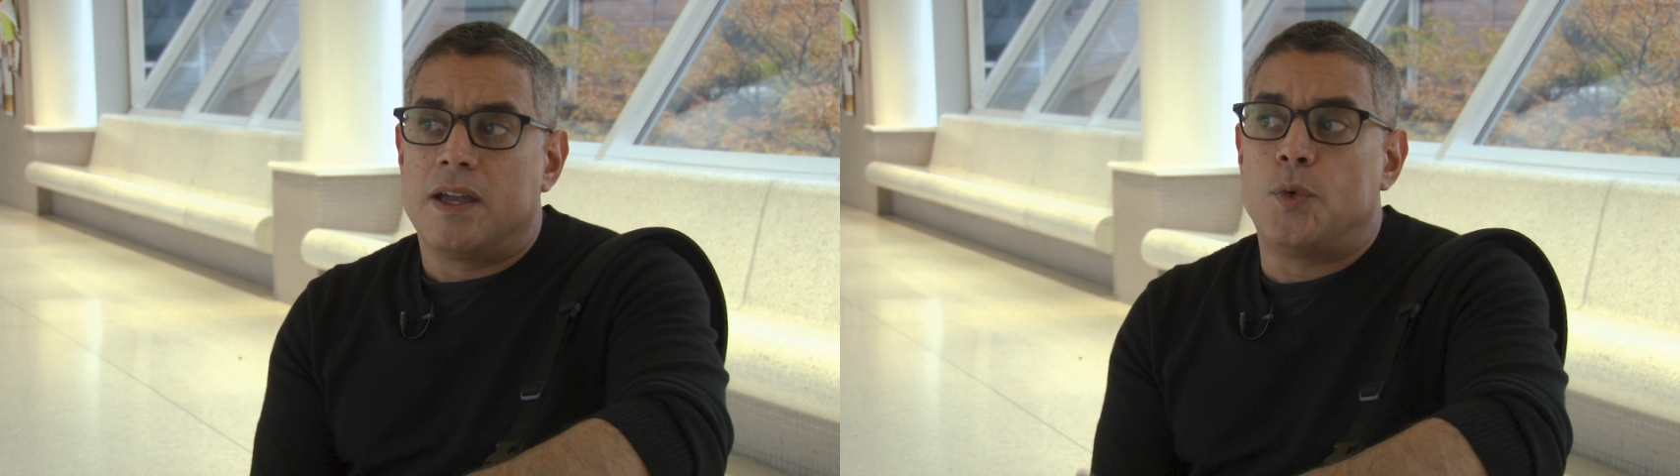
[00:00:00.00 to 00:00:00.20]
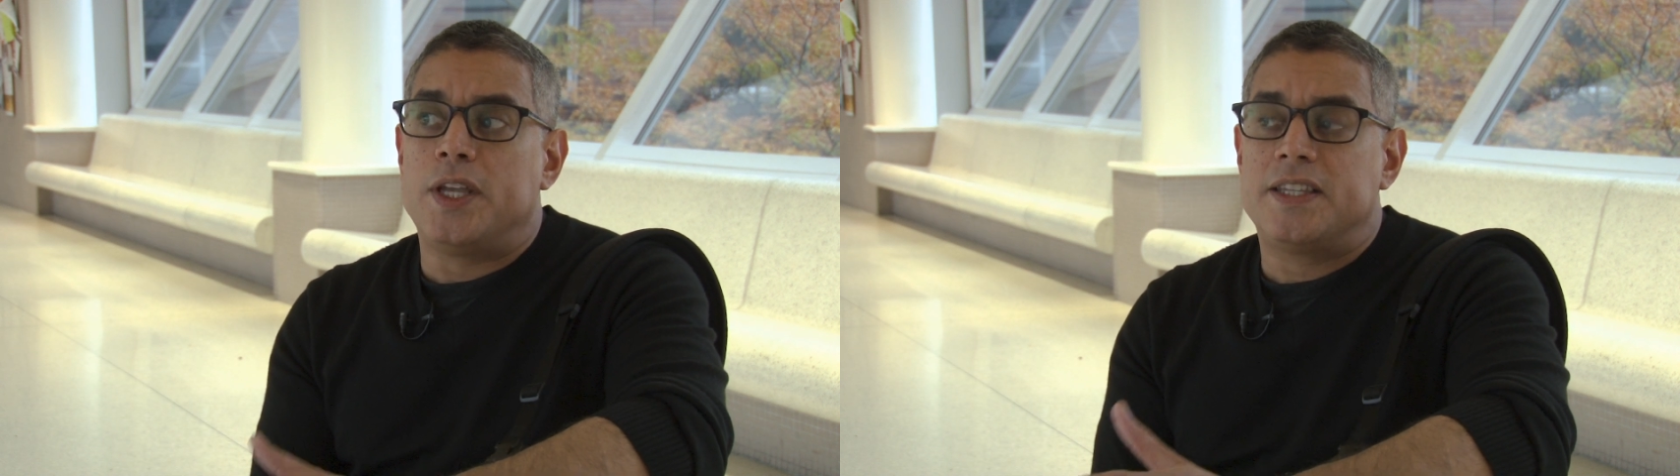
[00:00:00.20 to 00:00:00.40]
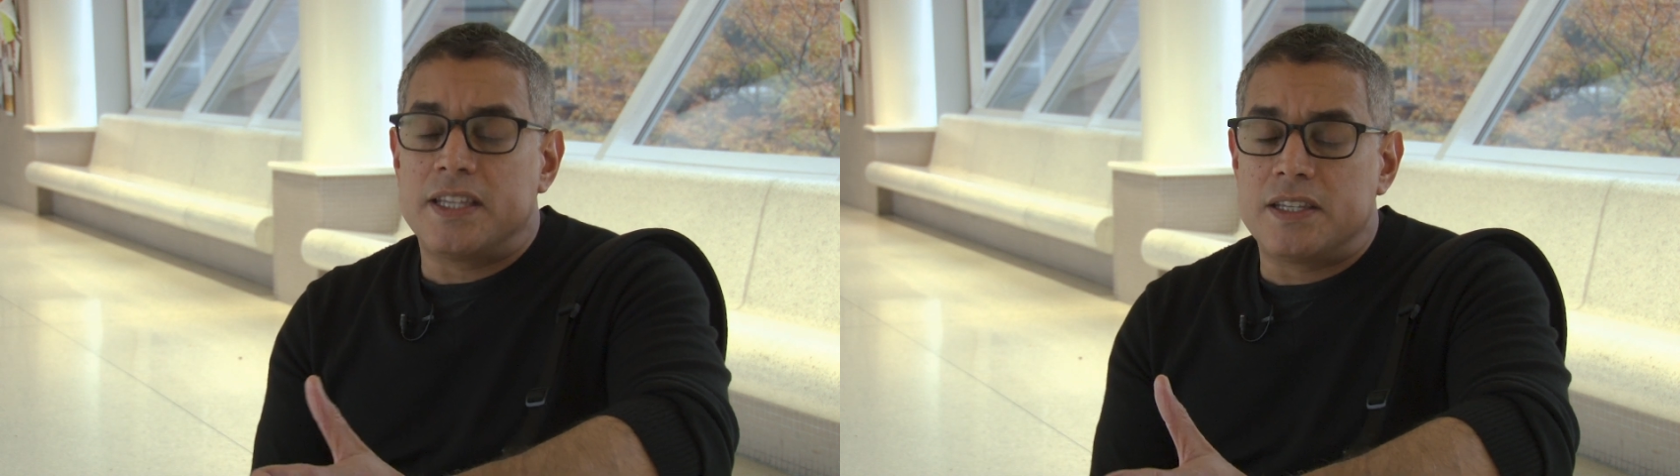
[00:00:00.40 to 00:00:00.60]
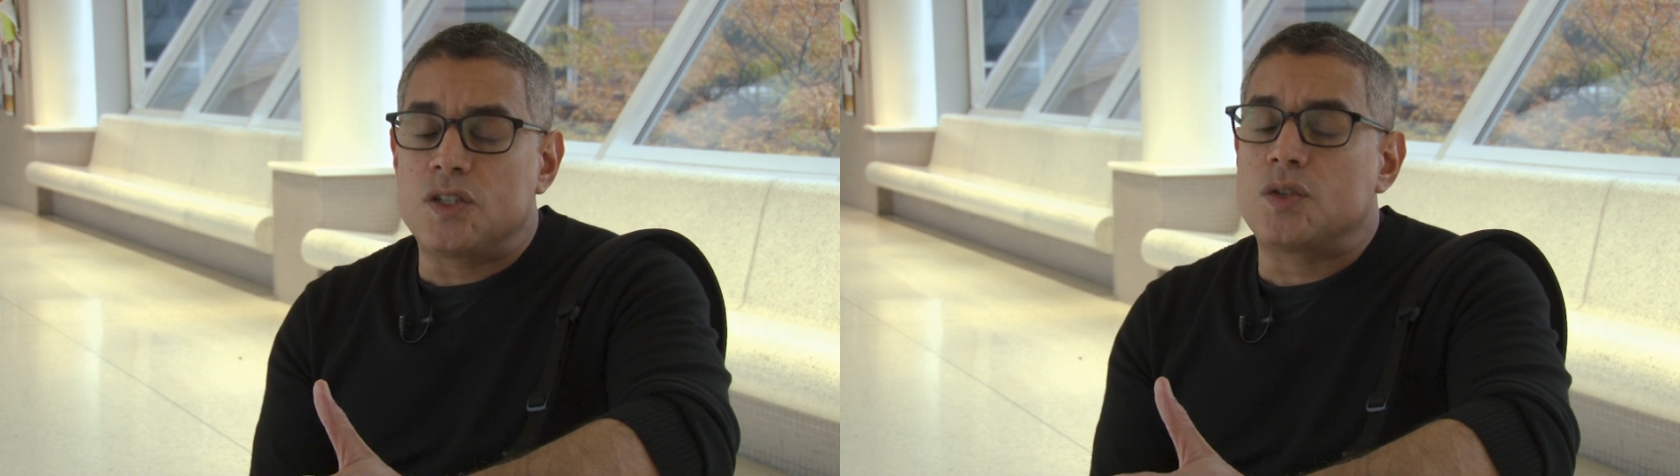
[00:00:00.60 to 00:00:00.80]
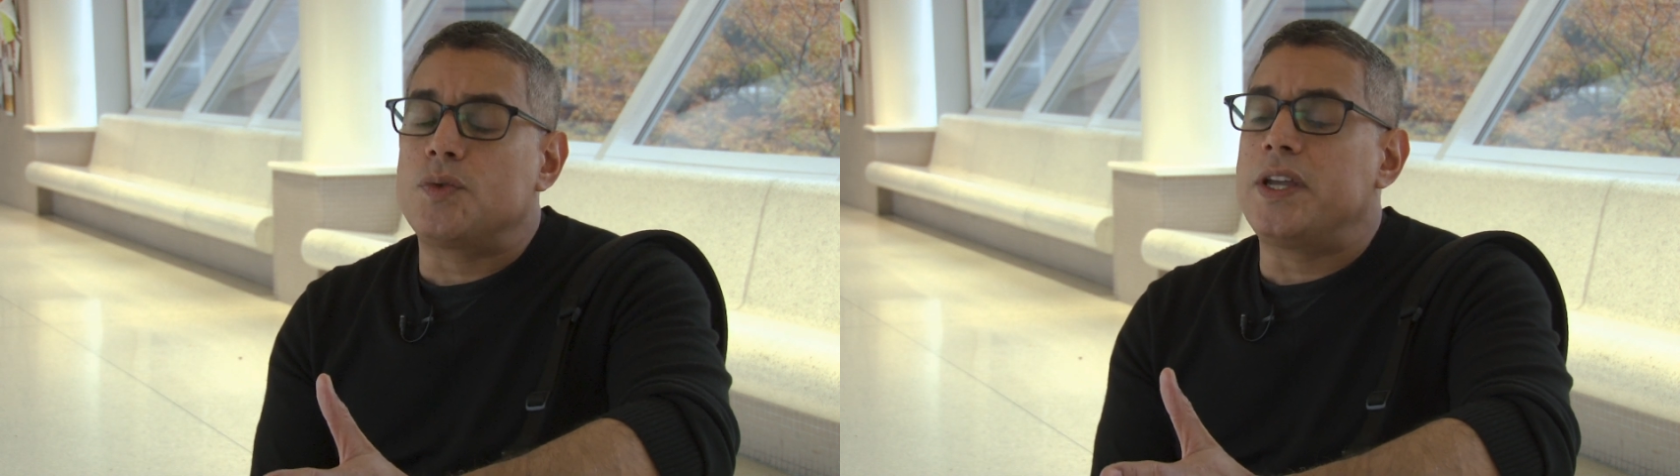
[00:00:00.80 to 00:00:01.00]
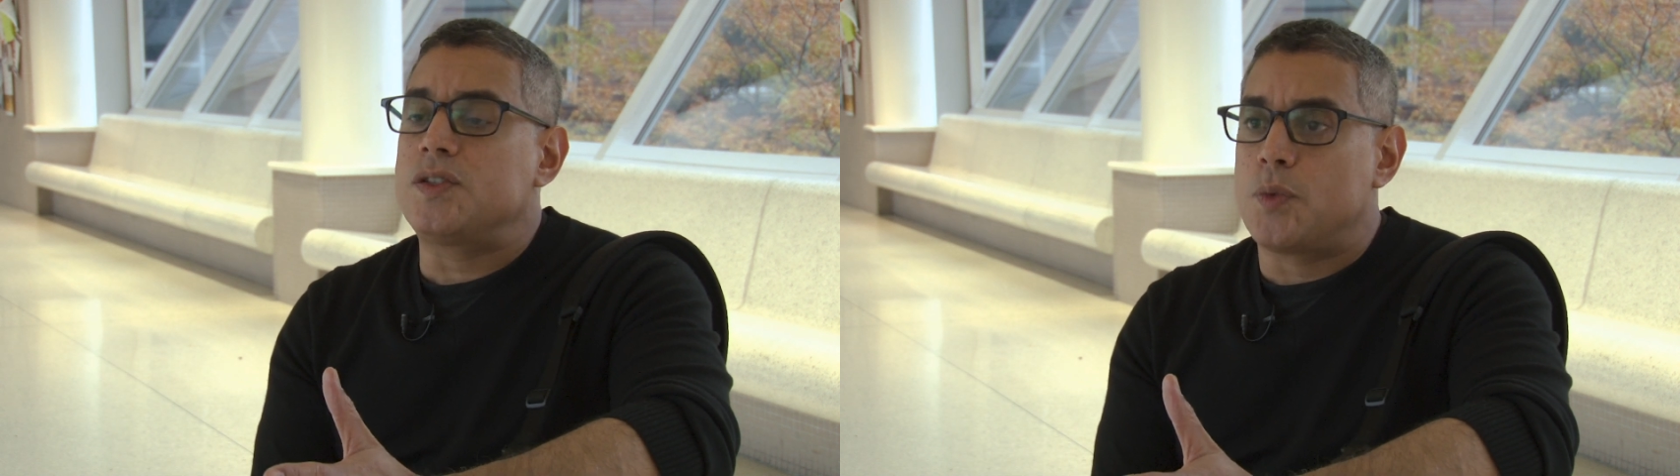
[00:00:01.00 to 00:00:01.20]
We did this to raise